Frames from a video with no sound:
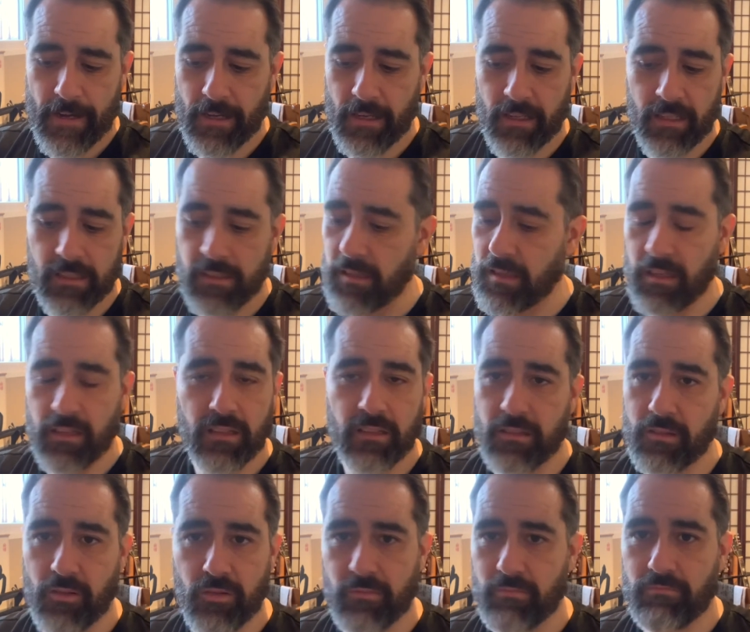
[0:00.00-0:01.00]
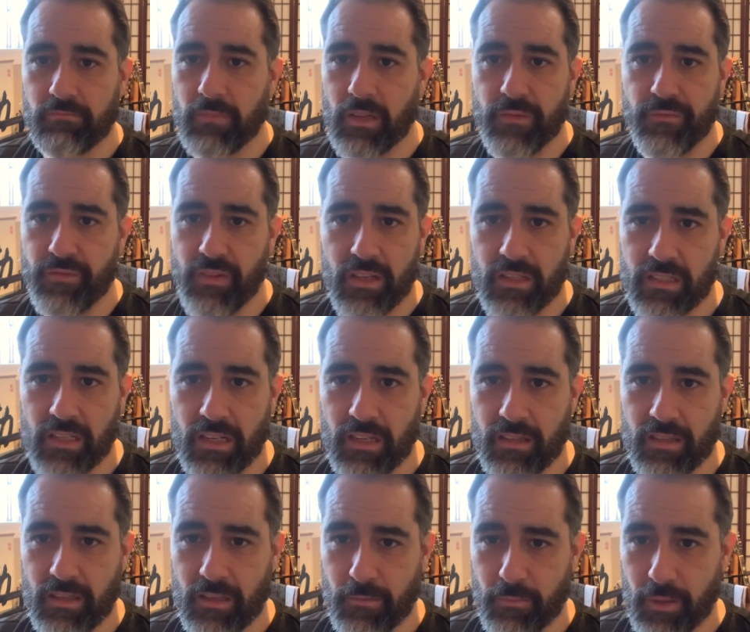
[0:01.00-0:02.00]
he didn't invent
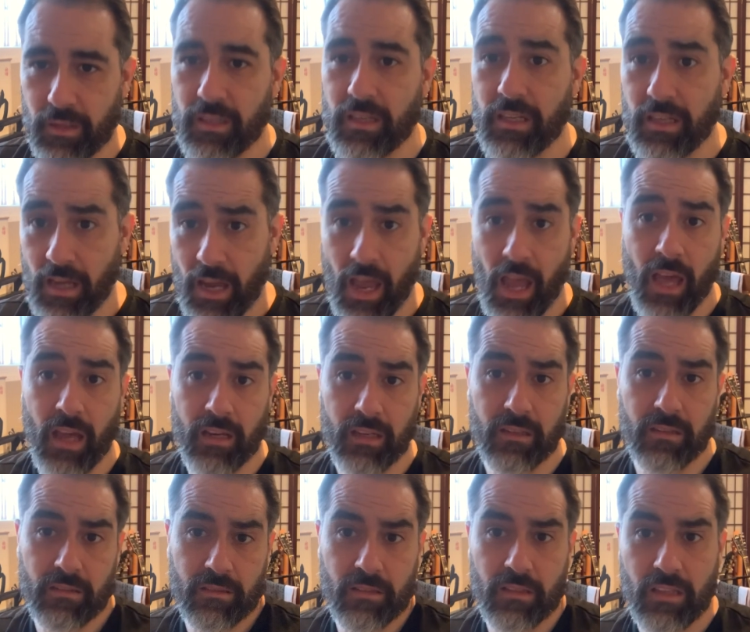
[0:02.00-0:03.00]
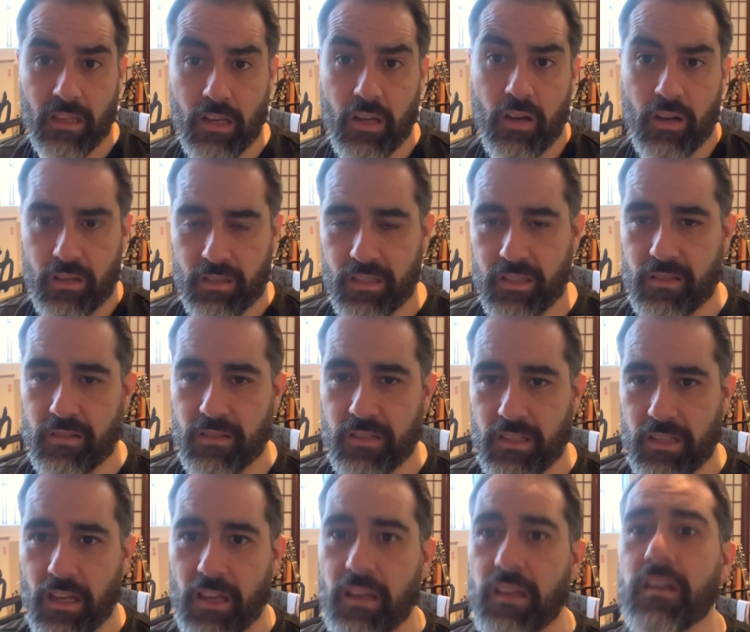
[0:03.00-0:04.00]
anything, but he had the guts to
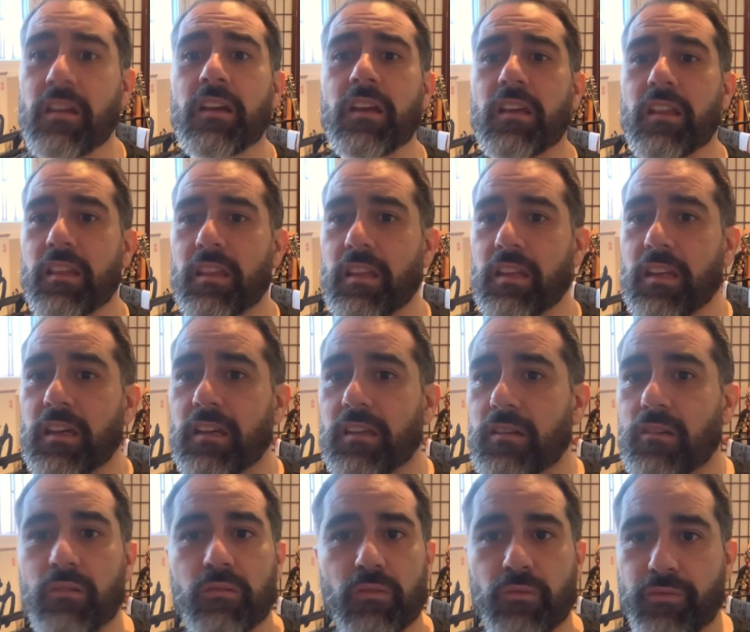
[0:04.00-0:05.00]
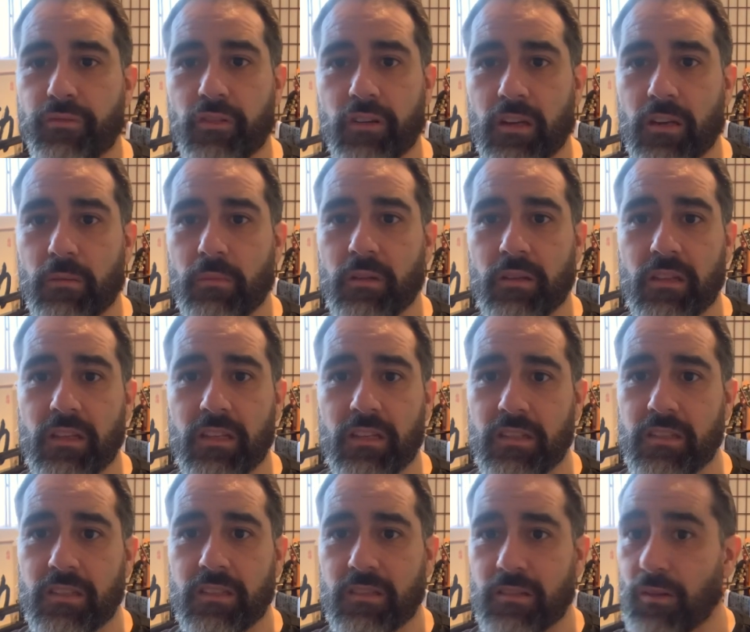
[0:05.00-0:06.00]
say, hey, don't forget about
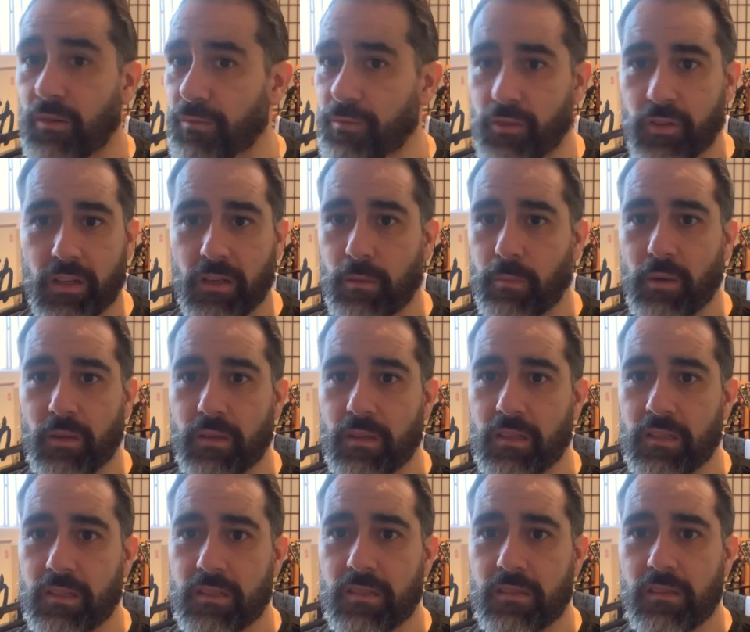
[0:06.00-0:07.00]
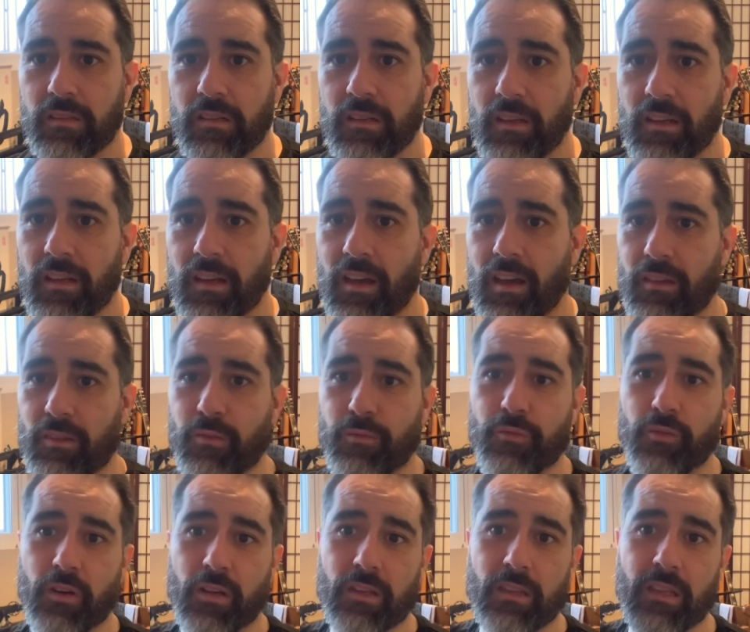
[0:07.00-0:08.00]
this, don't forget about this, and don't
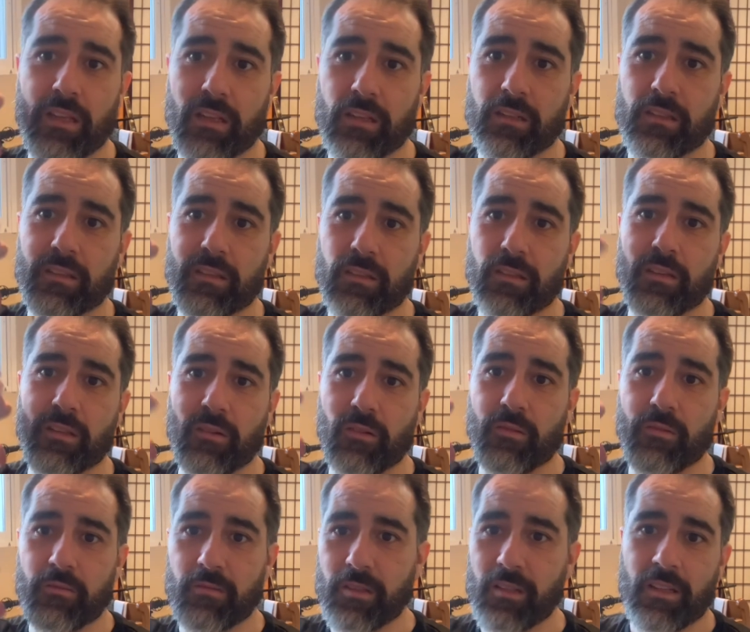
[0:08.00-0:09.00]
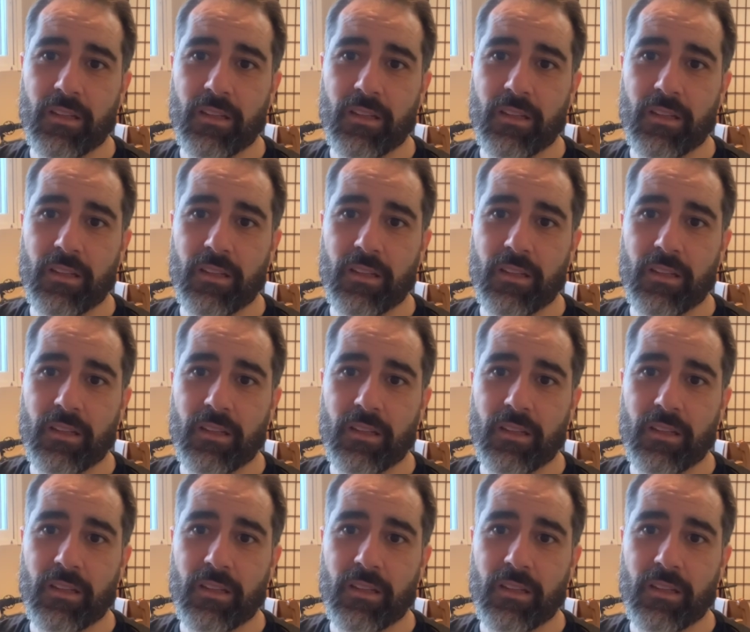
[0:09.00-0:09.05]
forget that, you know,